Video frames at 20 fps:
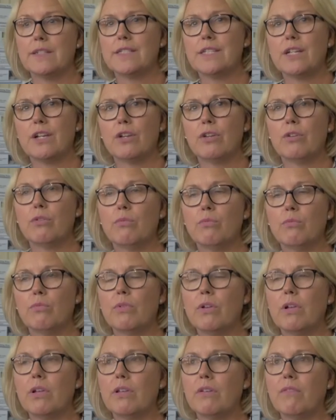So,
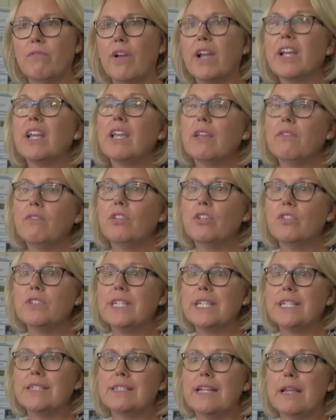if I can use
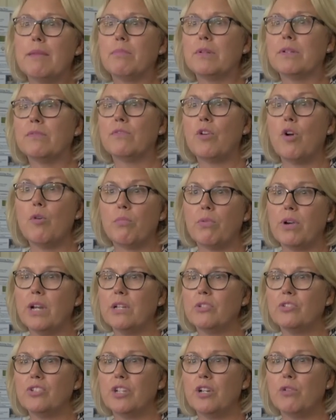the example of
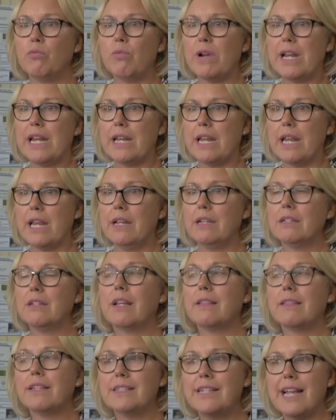comprehension and reading,
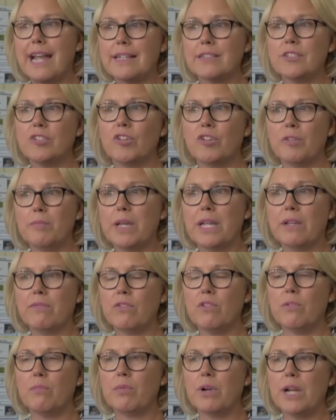like the taxonomy of
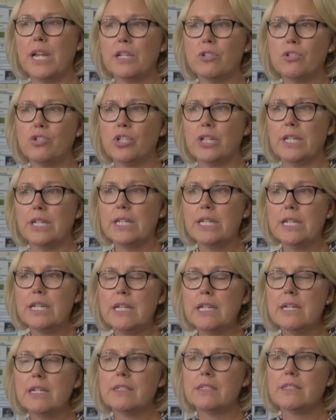comprehension.
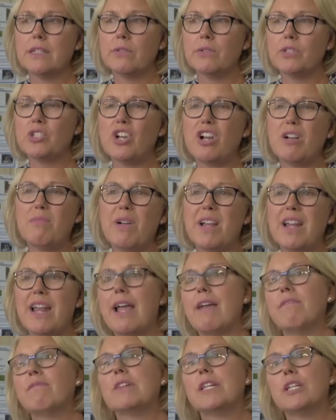So a child might
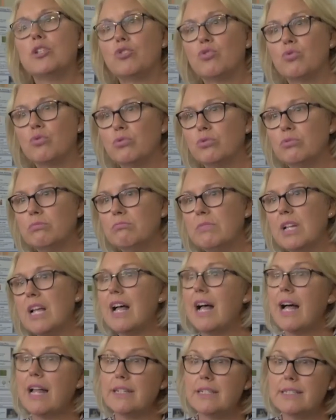have literal
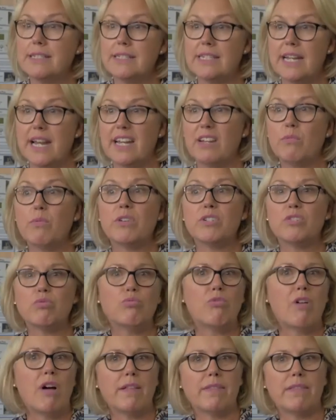understanding where it's
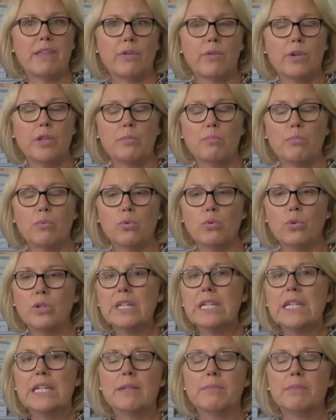right there in the
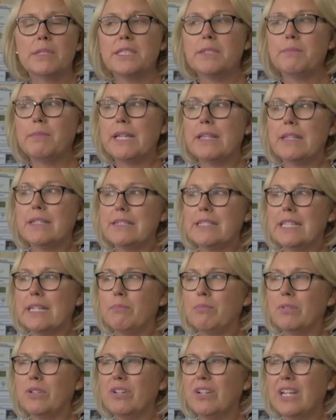book. But to me, the
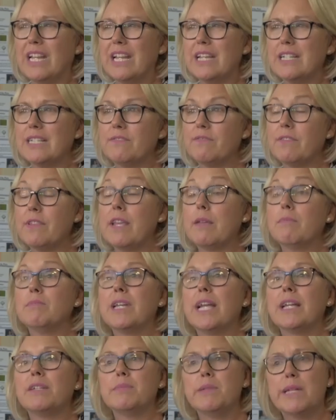deep learning is for them
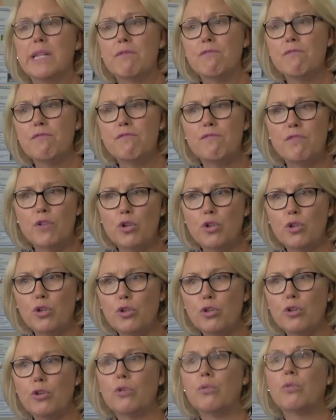to be able to
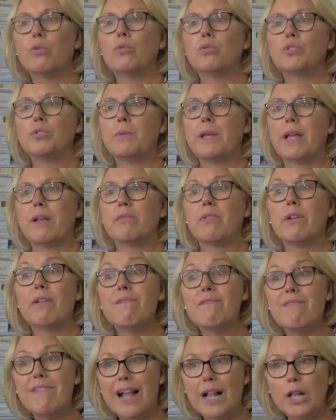infer or to be able to
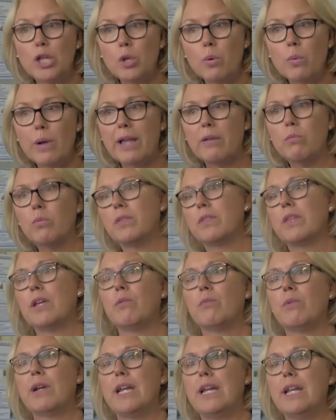evaluate what
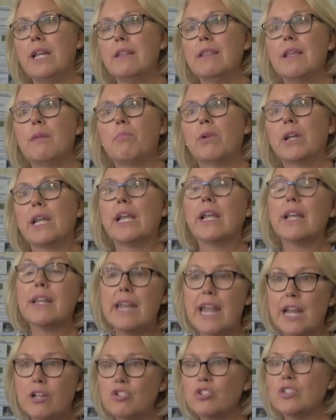they're reading. They're bringing
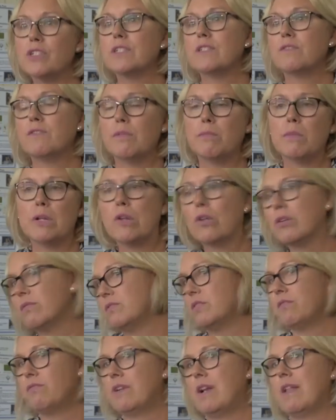connections from a lot of
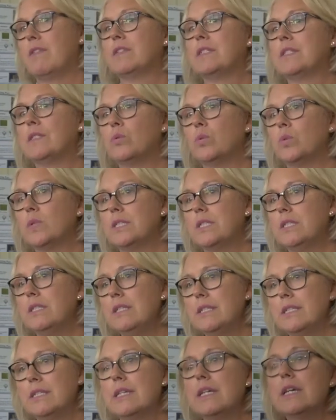different other
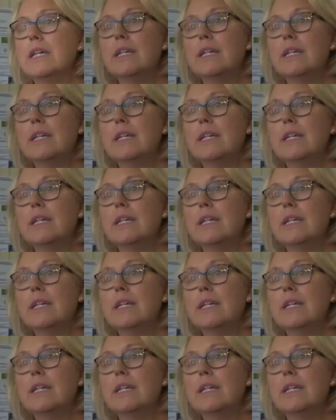sources.